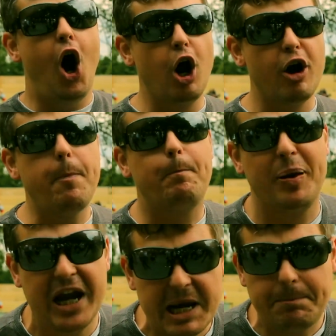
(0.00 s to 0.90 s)
are a
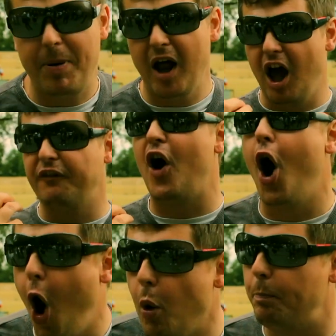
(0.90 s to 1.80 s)
people of
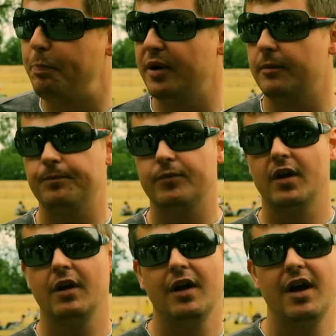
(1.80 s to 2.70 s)
hope.
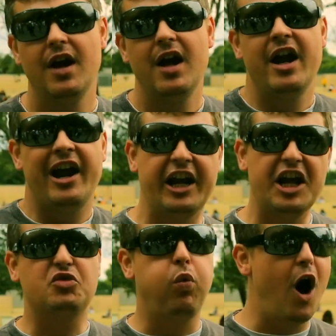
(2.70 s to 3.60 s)
It
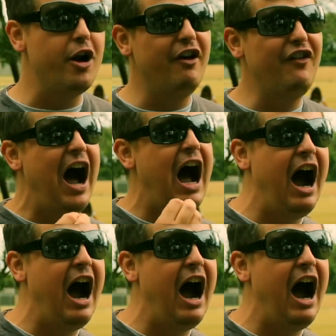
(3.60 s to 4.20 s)
is one of our